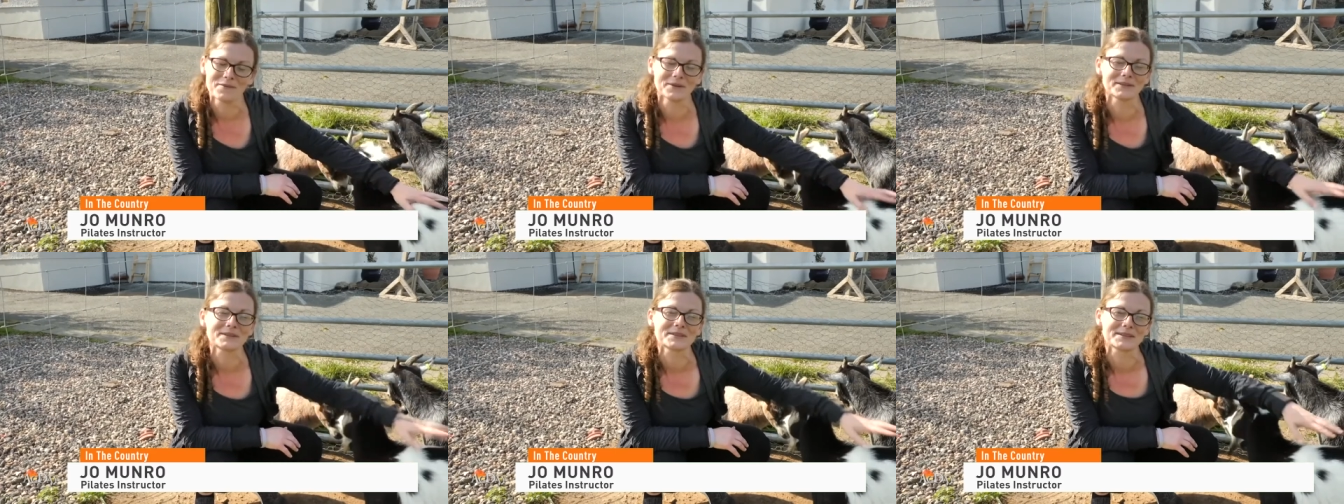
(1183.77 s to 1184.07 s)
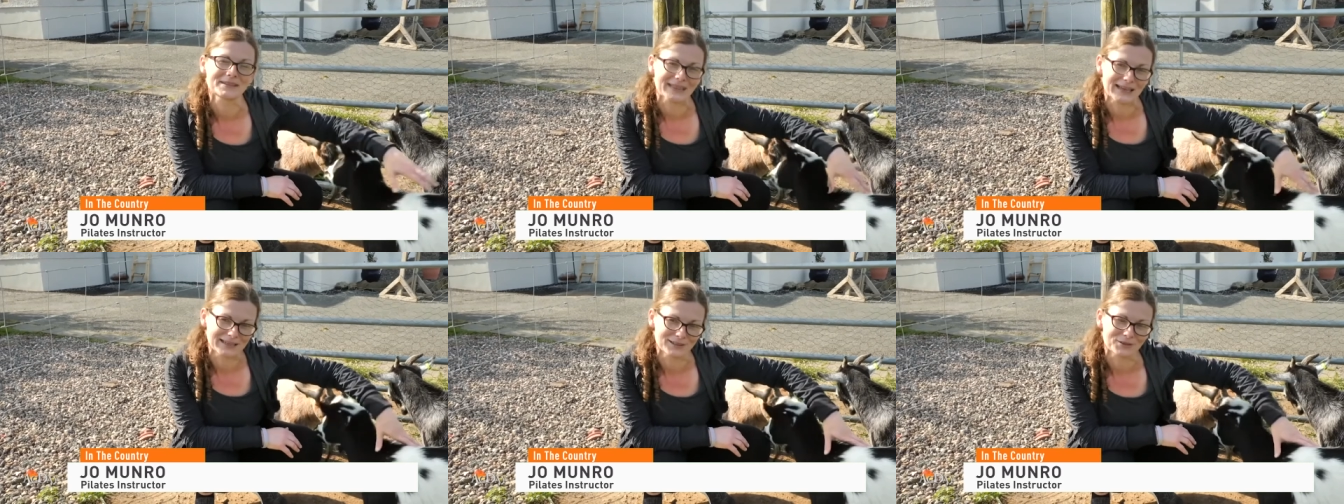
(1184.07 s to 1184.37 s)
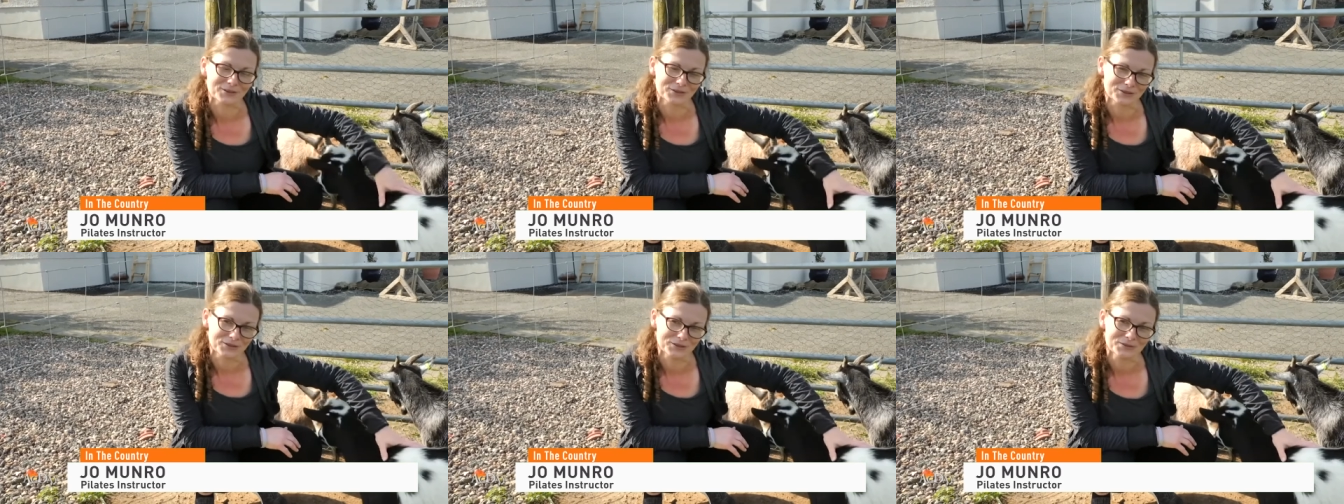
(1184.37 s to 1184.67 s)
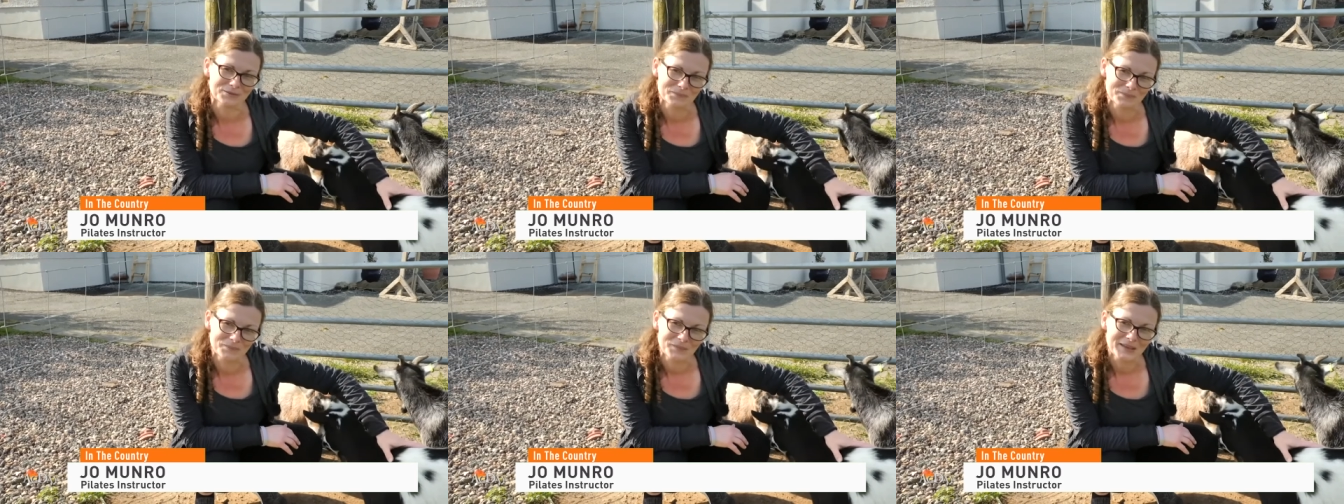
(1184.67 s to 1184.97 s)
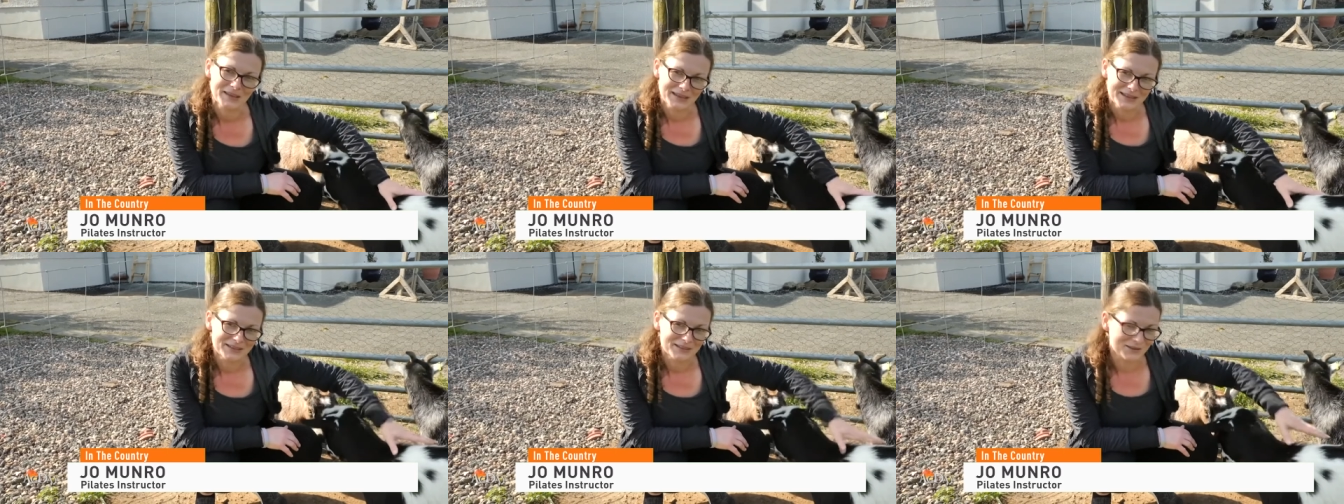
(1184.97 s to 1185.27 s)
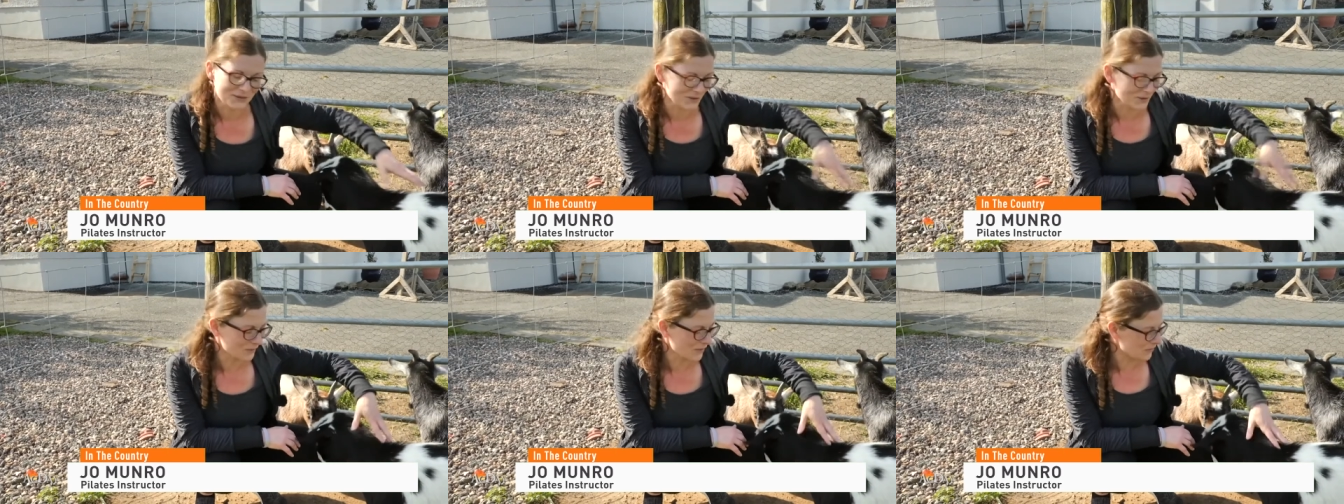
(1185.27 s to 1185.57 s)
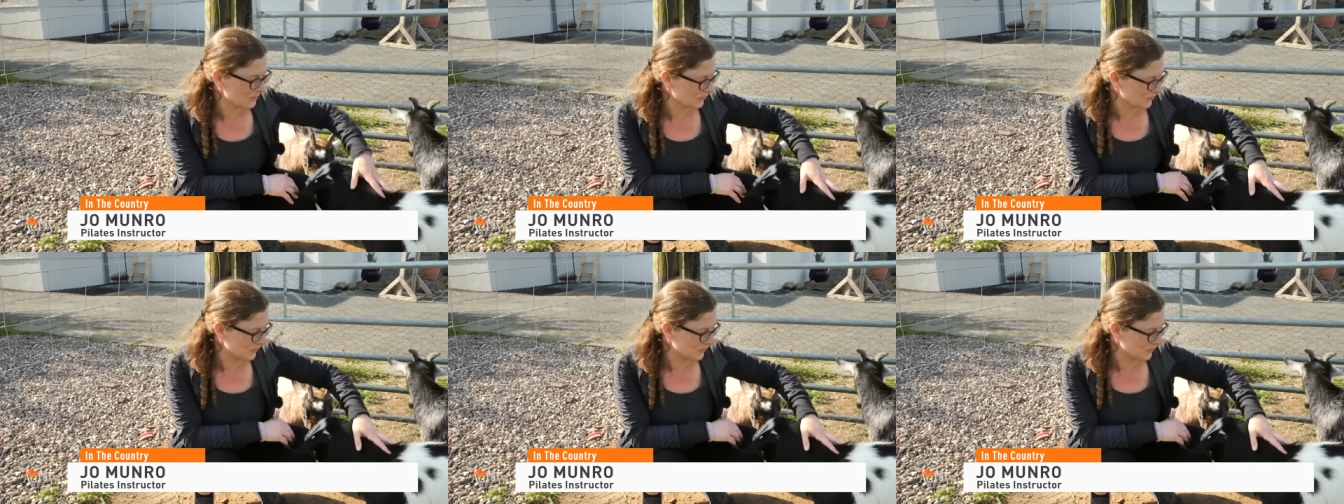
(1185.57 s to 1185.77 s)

want to stand on you. So when we're